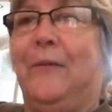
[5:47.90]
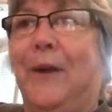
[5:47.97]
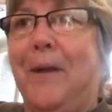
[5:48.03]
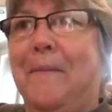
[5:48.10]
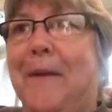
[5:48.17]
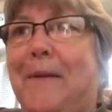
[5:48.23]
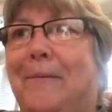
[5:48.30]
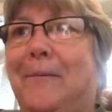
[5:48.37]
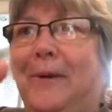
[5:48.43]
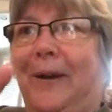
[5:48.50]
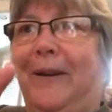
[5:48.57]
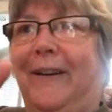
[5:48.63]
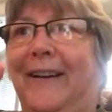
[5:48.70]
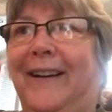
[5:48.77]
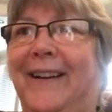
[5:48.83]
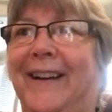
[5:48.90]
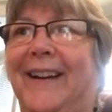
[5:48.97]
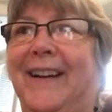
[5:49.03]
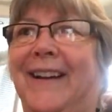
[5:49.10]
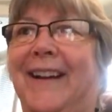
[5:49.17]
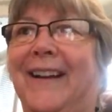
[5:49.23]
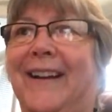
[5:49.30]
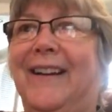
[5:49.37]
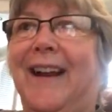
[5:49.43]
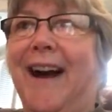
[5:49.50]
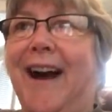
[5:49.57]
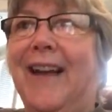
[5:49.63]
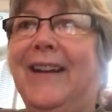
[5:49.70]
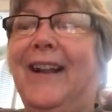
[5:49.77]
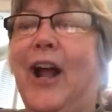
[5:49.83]
Remember,
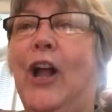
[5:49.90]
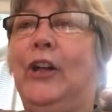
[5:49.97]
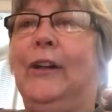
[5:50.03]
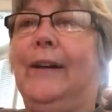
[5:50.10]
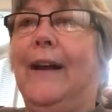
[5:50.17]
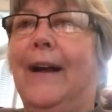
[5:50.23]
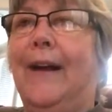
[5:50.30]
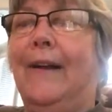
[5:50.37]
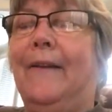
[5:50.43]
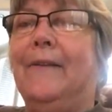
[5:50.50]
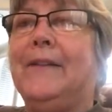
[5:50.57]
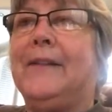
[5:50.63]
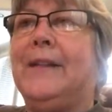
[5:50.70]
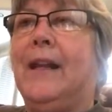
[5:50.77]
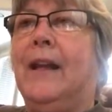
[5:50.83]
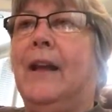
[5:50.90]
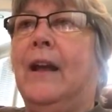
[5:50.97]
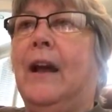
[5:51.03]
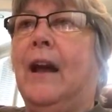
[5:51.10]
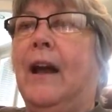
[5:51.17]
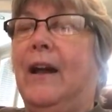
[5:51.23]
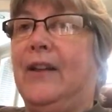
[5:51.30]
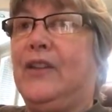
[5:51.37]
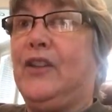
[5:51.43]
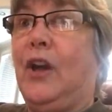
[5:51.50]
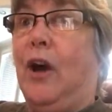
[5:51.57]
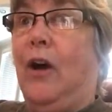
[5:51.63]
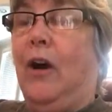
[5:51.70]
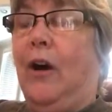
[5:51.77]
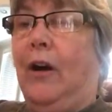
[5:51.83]
God loves us
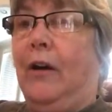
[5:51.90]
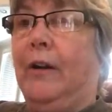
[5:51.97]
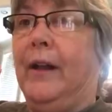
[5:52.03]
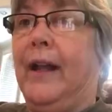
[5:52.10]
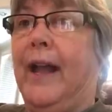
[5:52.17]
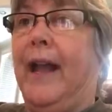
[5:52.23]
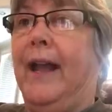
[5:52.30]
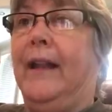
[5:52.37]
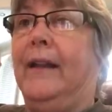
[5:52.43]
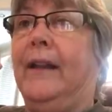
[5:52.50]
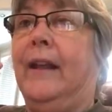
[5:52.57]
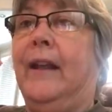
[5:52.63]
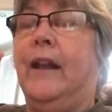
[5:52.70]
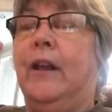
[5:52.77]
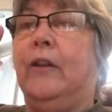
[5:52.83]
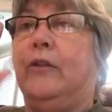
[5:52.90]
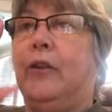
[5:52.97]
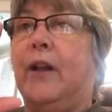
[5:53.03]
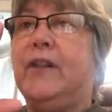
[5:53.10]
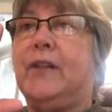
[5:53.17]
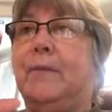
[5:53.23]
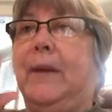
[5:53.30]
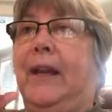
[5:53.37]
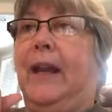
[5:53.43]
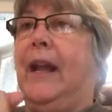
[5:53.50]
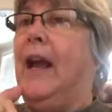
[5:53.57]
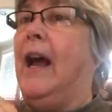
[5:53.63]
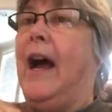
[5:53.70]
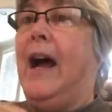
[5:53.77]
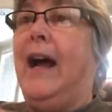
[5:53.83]
all. And trust
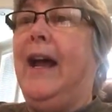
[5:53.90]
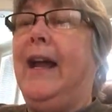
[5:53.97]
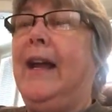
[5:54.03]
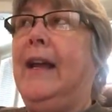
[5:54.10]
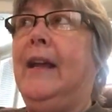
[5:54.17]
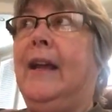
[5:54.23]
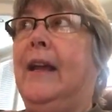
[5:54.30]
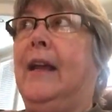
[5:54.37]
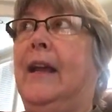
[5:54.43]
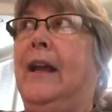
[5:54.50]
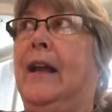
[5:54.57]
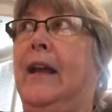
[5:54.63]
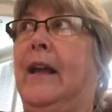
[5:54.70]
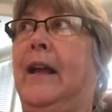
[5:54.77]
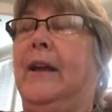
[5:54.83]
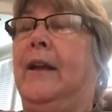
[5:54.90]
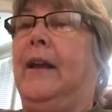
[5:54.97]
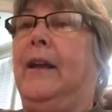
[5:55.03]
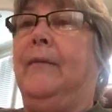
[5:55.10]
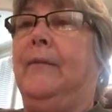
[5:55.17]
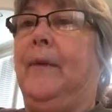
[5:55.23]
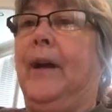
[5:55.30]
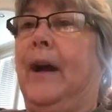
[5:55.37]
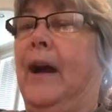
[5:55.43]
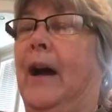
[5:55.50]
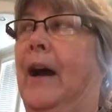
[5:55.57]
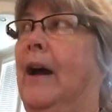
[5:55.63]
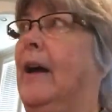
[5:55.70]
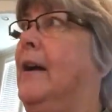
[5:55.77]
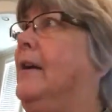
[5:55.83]
me, I,
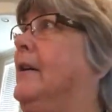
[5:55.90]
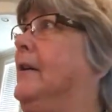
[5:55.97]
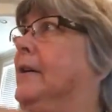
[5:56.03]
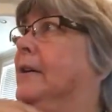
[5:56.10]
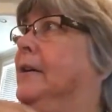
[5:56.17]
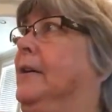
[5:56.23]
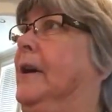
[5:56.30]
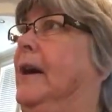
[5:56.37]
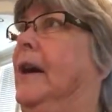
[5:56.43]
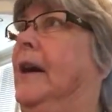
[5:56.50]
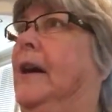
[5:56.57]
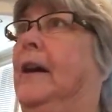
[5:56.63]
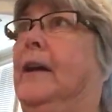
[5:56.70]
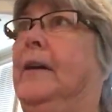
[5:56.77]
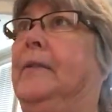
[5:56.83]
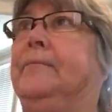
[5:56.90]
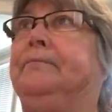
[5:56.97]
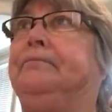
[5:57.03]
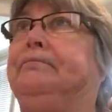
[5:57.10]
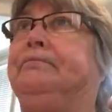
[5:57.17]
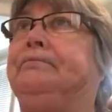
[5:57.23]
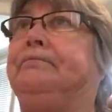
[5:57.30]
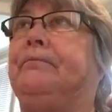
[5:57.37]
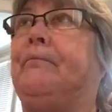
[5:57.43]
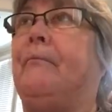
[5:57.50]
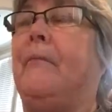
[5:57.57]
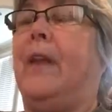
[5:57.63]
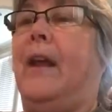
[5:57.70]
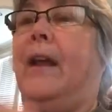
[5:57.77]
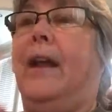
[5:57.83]
uh, um,
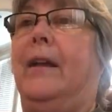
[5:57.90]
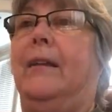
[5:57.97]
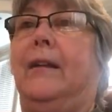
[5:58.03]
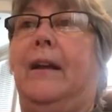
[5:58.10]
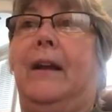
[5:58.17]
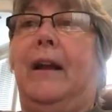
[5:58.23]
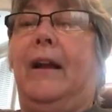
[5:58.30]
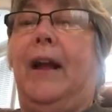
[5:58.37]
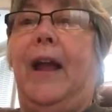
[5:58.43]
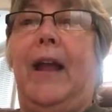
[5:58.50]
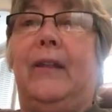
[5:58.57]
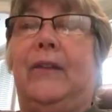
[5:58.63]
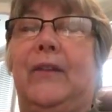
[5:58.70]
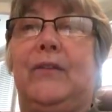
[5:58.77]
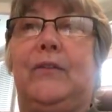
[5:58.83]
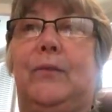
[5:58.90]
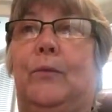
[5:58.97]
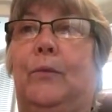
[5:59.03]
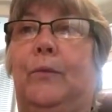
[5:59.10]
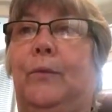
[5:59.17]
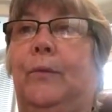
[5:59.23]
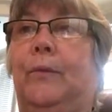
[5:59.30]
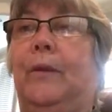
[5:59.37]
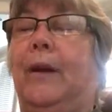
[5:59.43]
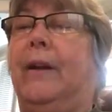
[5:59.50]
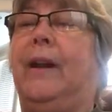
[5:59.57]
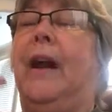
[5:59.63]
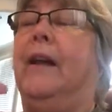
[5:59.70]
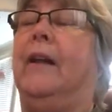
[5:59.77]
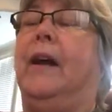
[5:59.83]
I, I had this.
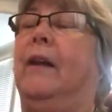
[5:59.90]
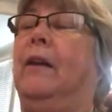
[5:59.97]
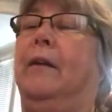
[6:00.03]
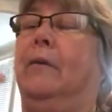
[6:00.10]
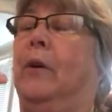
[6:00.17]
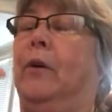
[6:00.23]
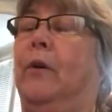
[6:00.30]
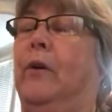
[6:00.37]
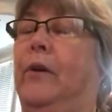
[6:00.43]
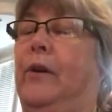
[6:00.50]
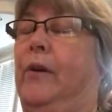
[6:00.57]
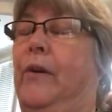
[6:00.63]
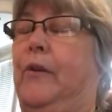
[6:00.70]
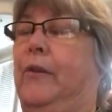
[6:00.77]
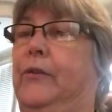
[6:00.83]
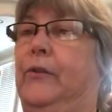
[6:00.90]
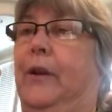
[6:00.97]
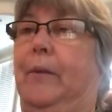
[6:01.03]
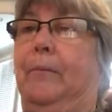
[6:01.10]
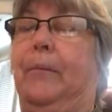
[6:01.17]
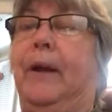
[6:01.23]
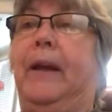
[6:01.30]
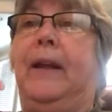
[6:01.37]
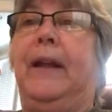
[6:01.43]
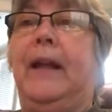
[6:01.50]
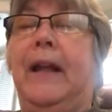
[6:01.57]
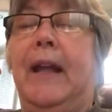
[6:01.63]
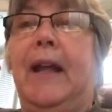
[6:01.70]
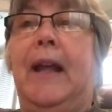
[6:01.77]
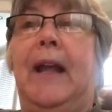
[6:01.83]
I, I don't even want to go into the drink, but
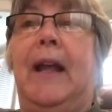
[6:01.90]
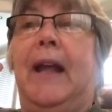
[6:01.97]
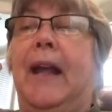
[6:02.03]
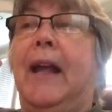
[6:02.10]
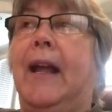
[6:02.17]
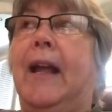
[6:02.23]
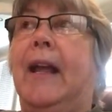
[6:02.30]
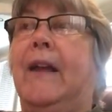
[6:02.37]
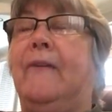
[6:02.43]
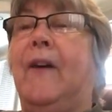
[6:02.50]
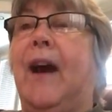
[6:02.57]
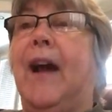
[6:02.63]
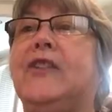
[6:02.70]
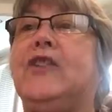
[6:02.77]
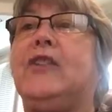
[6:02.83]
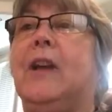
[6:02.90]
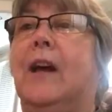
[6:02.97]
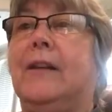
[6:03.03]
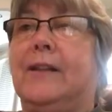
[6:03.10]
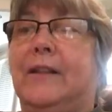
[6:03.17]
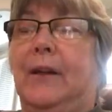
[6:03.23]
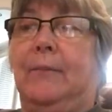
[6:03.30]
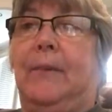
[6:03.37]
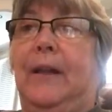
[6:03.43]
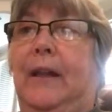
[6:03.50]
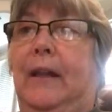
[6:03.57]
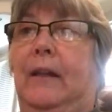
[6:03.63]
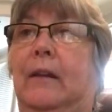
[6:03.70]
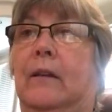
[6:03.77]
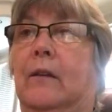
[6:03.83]
if saw
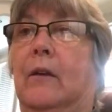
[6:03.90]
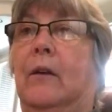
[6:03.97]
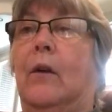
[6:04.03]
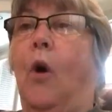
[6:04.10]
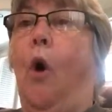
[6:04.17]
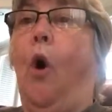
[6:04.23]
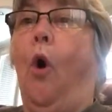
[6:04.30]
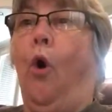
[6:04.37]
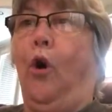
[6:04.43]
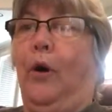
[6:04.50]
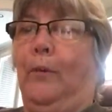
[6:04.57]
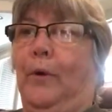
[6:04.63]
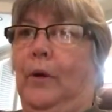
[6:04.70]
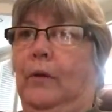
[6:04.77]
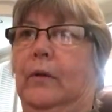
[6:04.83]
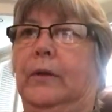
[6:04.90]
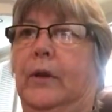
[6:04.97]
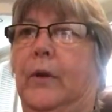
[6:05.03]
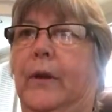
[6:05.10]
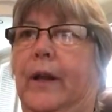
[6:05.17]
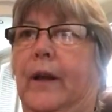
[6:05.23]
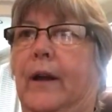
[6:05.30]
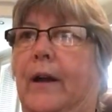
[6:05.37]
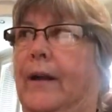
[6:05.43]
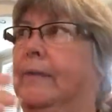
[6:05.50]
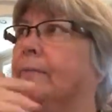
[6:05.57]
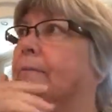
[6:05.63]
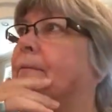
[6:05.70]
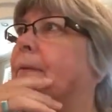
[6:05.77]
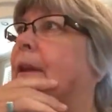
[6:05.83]
something horrible going on,
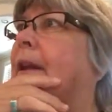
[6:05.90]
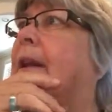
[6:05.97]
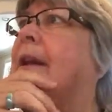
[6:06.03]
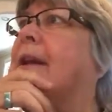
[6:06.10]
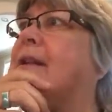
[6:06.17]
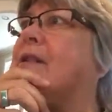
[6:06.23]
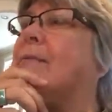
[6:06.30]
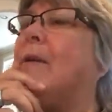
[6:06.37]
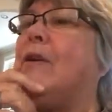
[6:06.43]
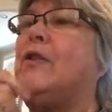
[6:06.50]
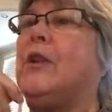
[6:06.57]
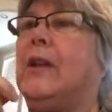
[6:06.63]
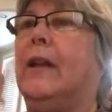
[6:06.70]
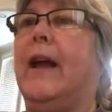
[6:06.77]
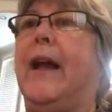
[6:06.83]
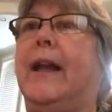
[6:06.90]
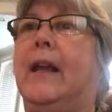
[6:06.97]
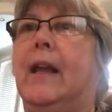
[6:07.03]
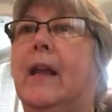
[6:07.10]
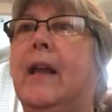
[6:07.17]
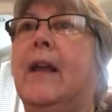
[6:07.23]
especially like